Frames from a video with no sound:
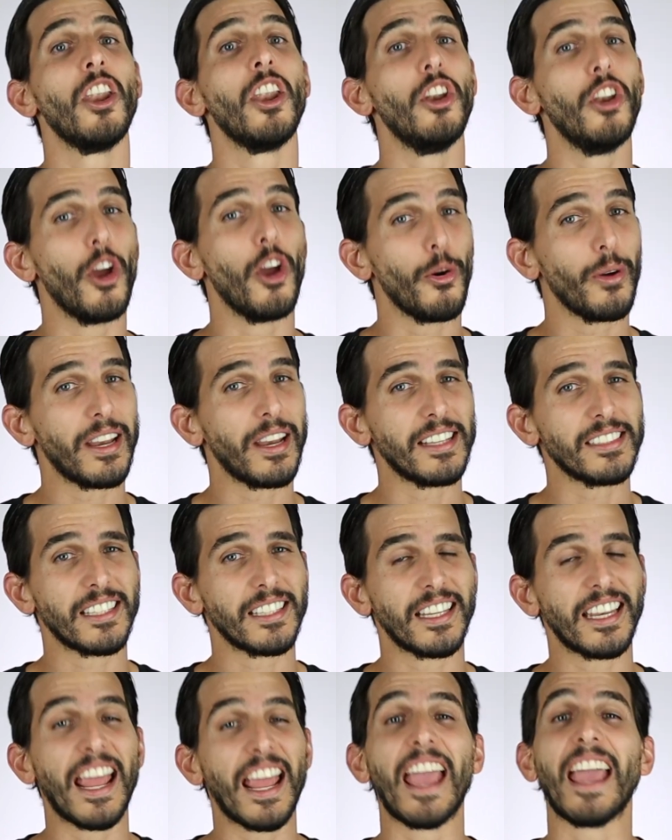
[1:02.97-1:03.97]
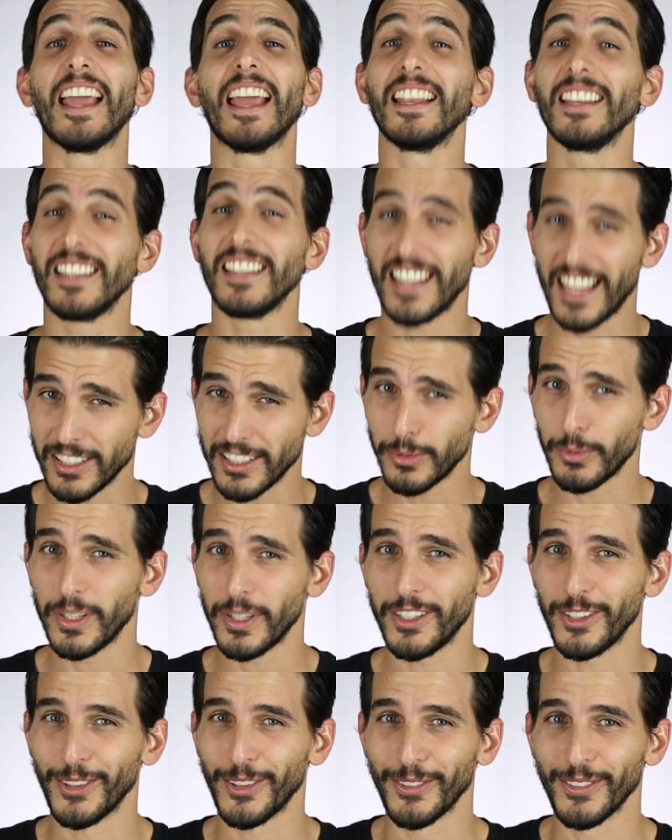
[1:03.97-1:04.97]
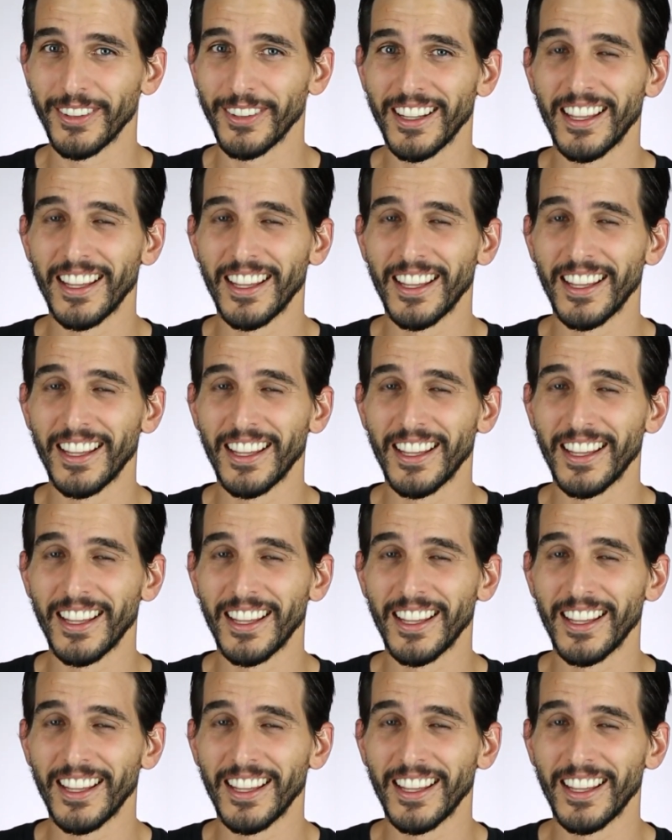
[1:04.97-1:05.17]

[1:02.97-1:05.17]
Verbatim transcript: No it isn't, and yes we do.